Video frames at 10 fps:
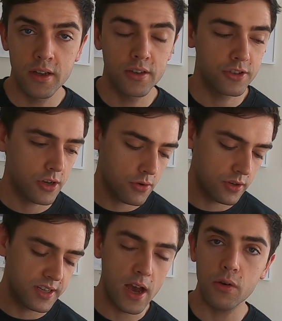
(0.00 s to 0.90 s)
so
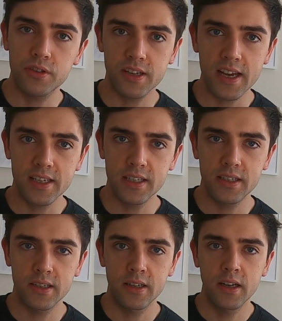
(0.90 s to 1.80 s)
does health
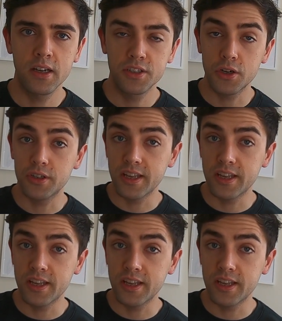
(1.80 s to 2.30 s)
status, so does